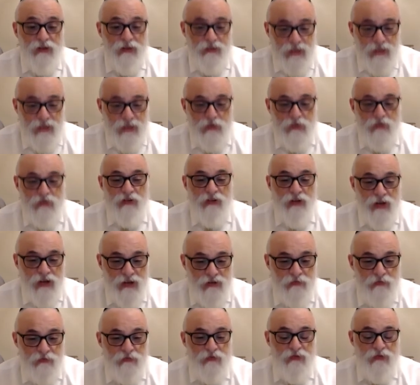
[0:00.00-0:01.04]
The Bishop of the
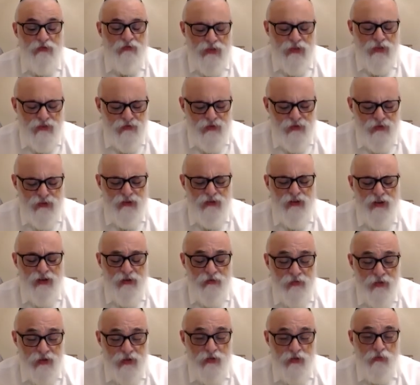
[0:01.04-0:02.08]
Heaven, that the
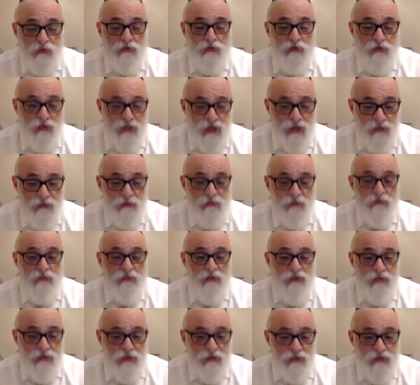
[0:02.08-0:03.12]
Gabbing is not 11.
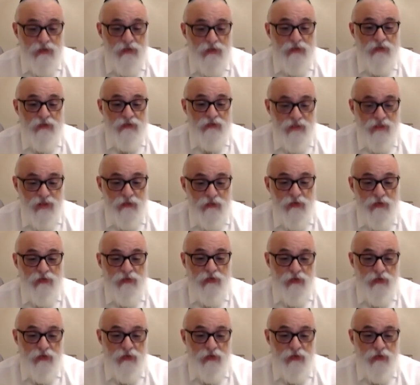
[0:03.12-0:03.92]
As